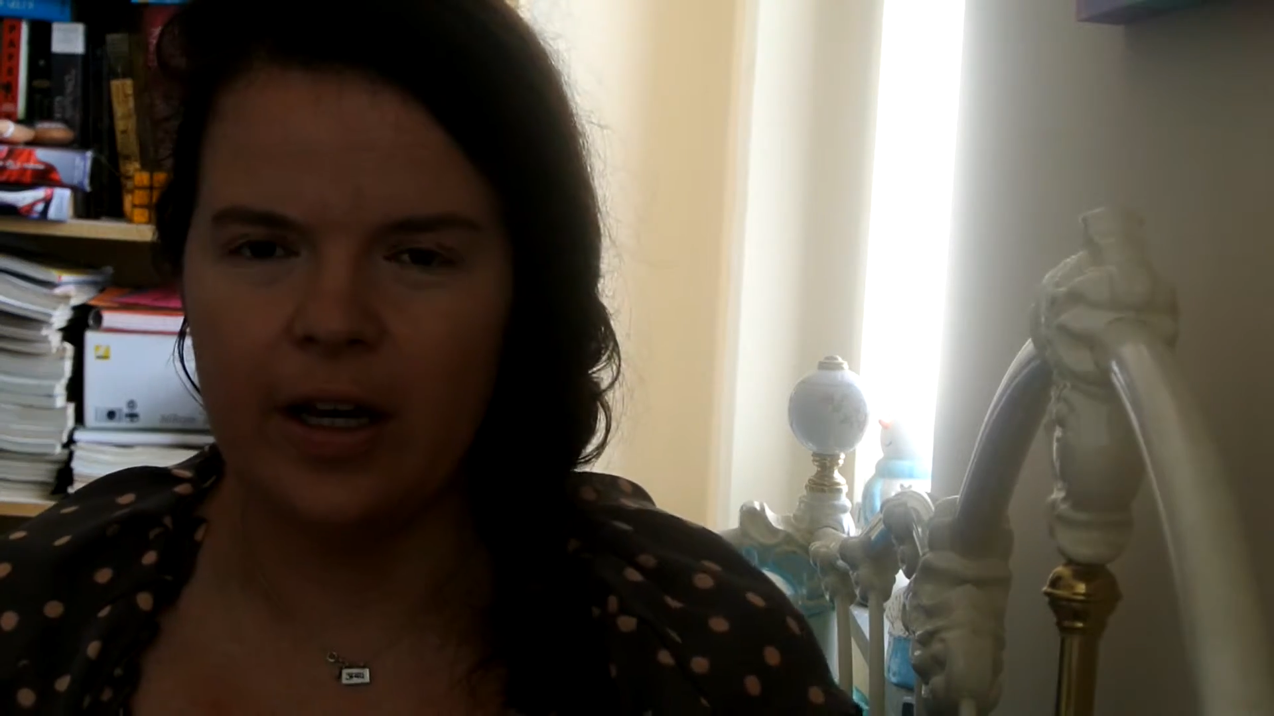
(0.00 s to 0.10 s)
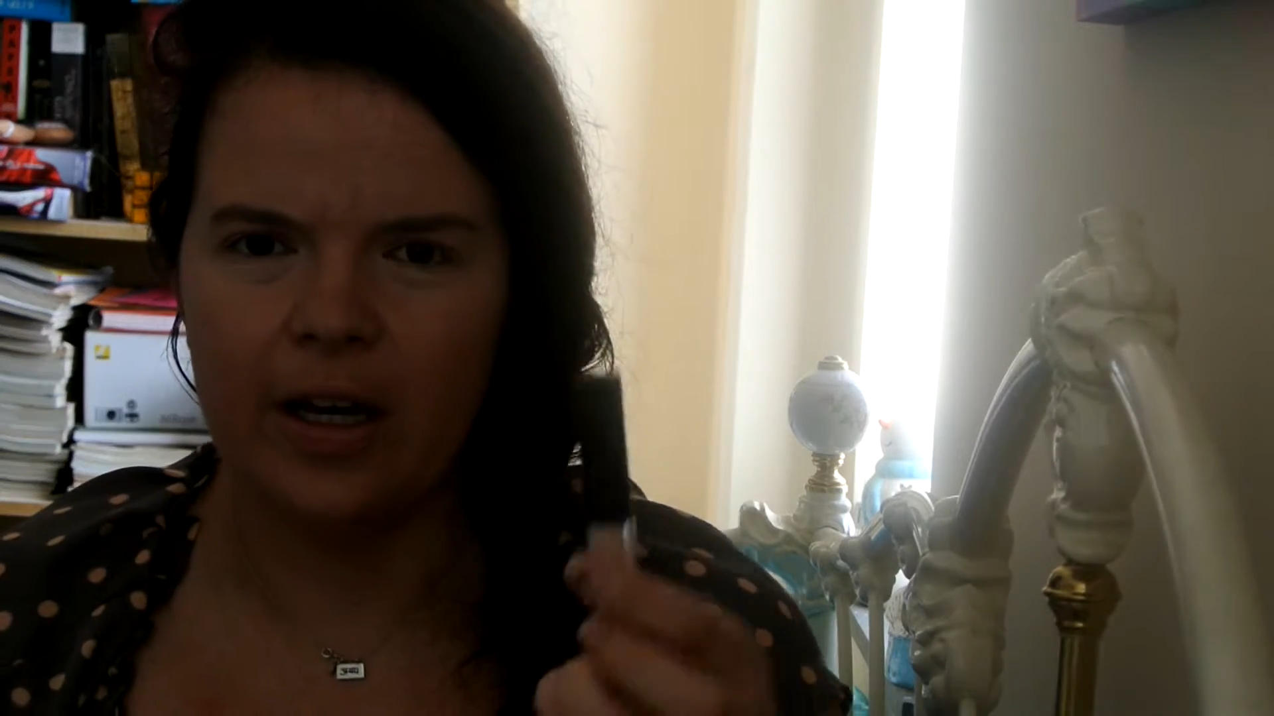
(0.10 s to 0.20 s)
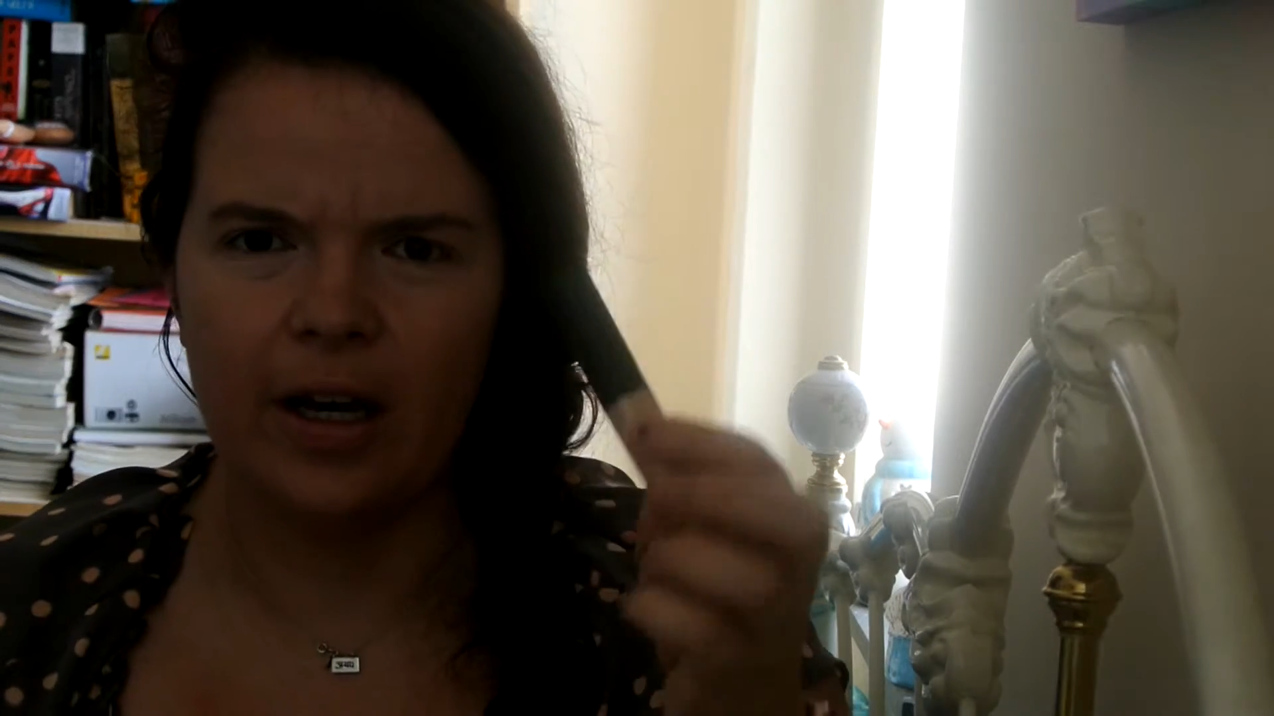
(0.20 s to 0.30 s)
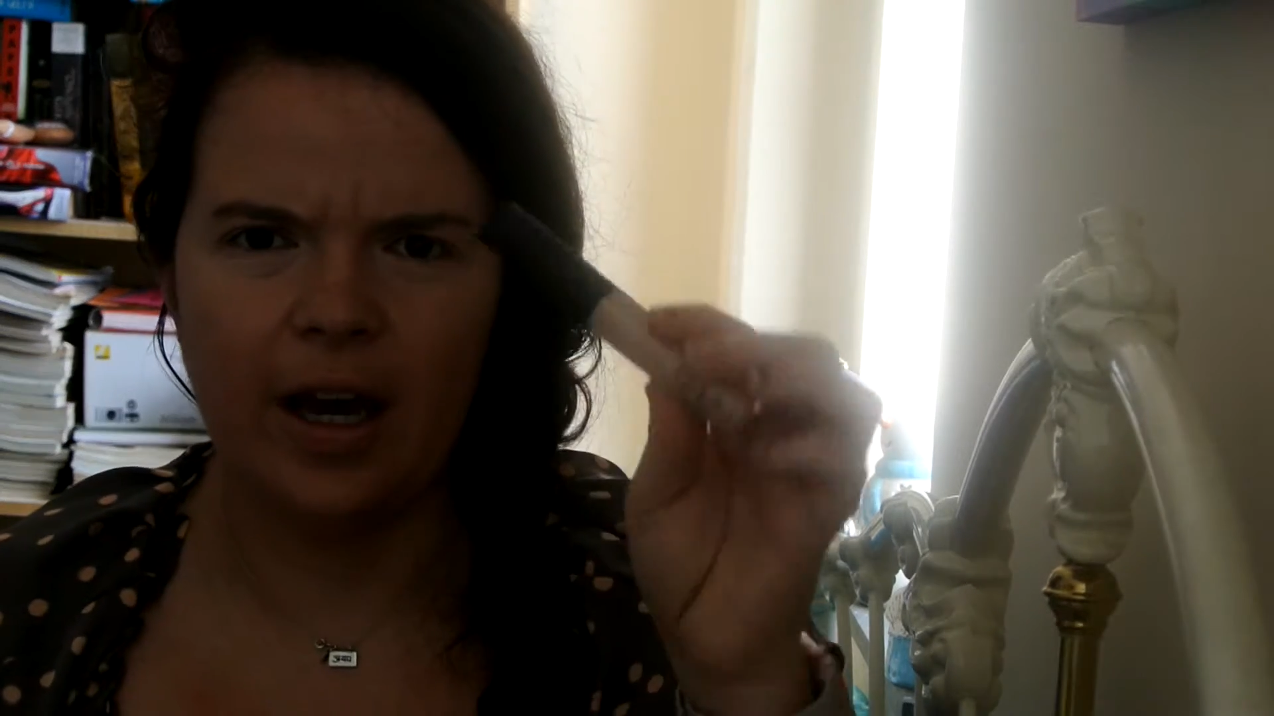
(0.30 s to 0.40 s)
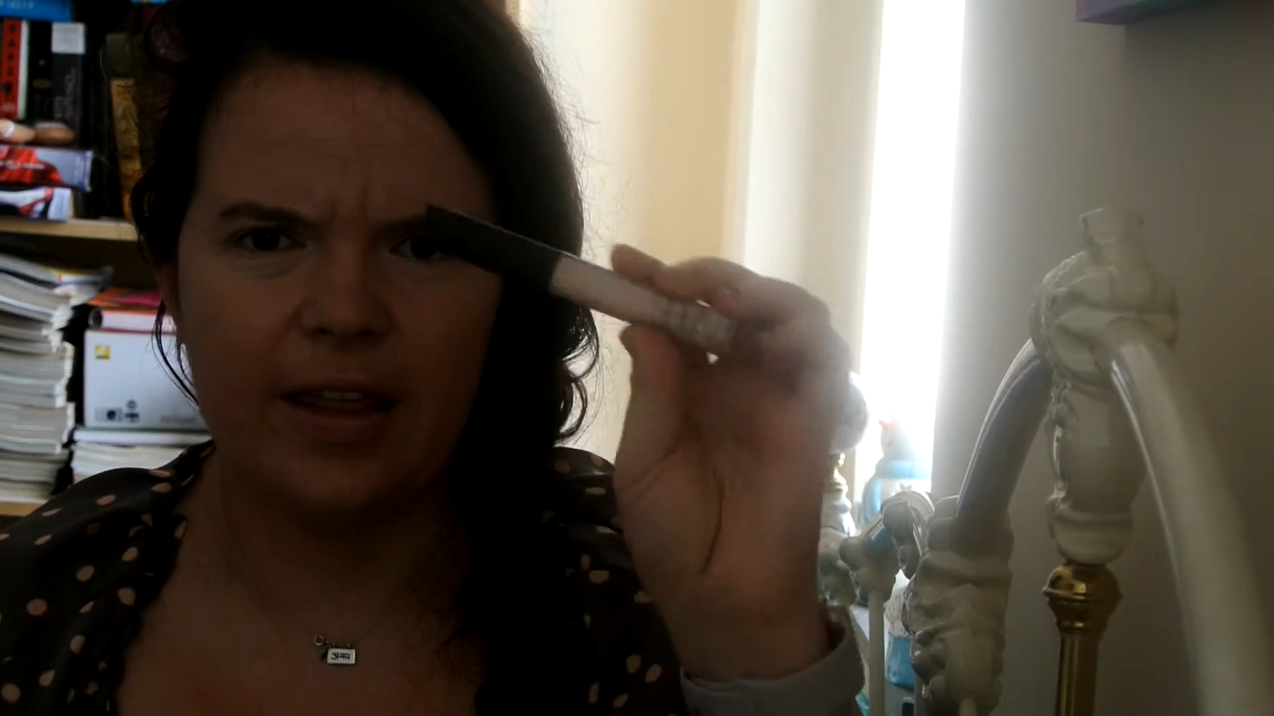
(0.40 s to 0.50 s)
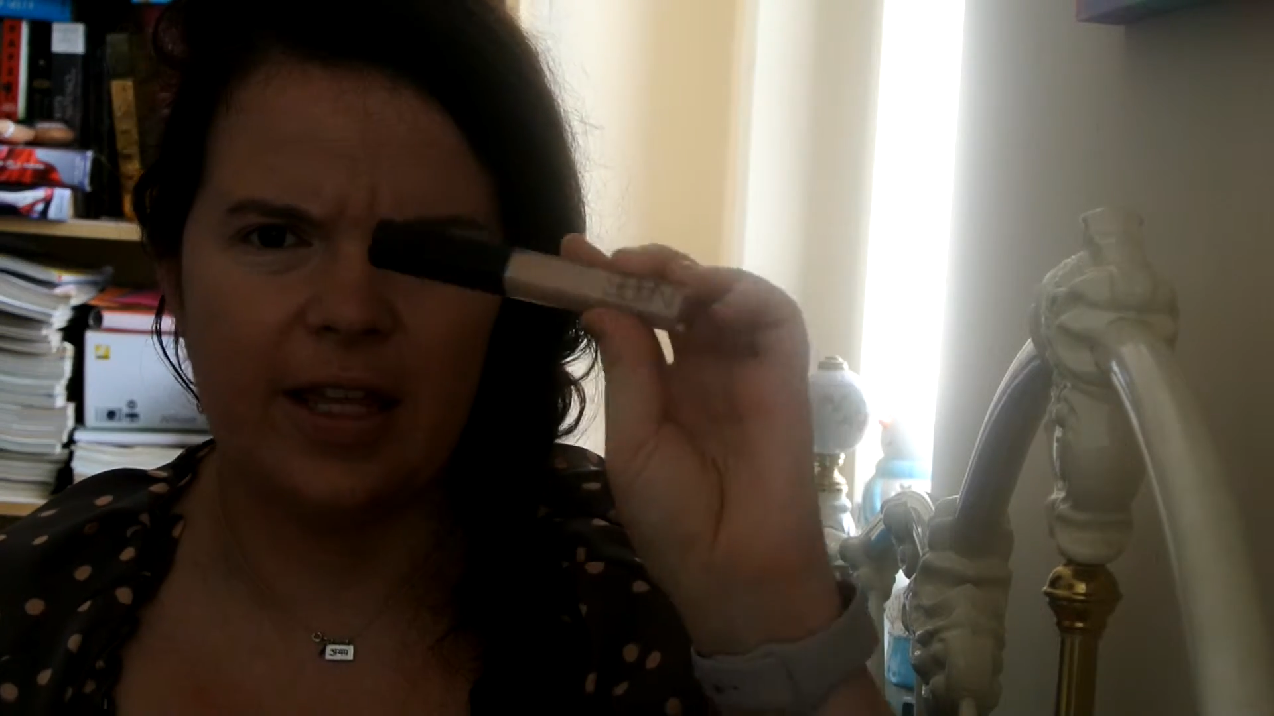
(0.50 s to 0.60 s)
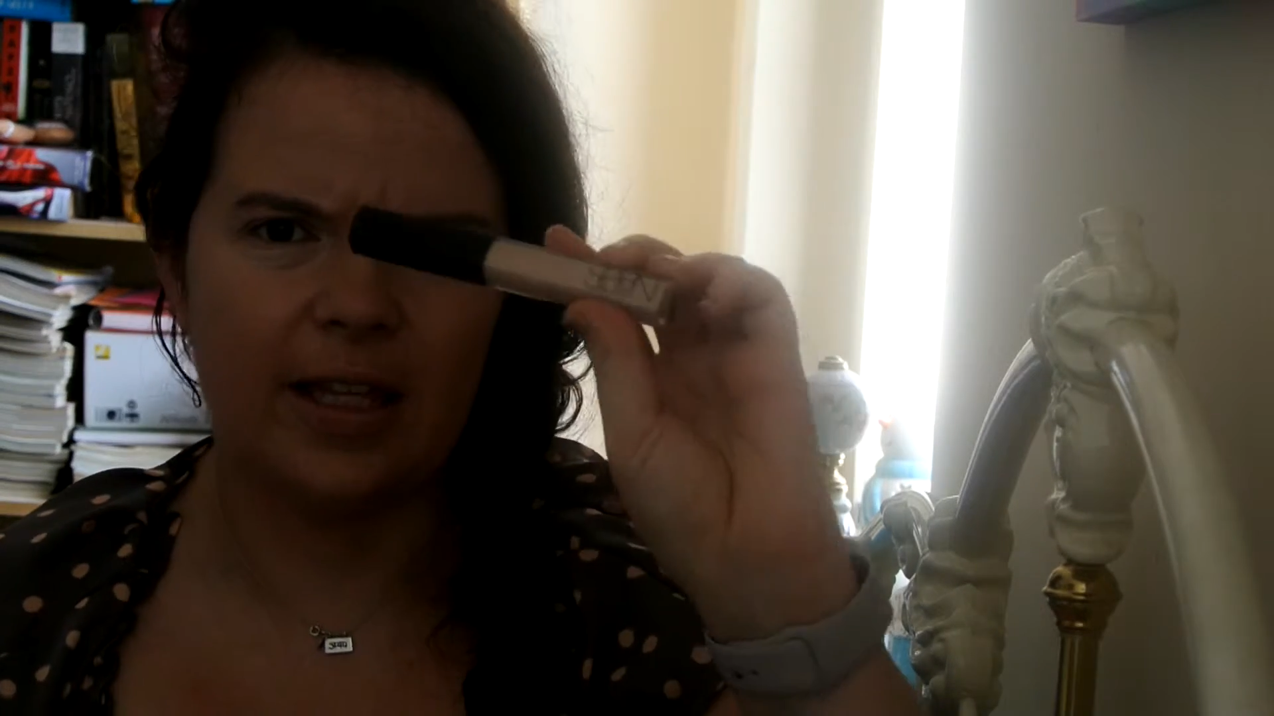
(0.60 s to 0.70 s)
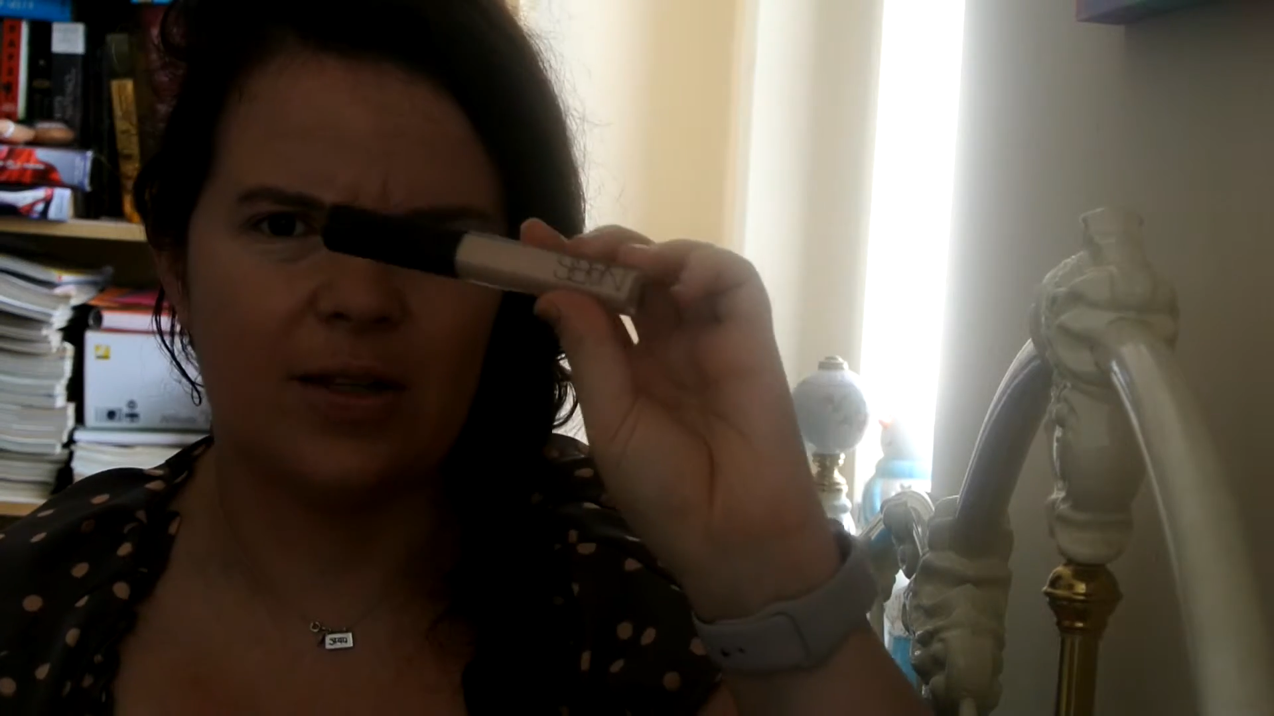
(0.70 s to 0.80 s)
I think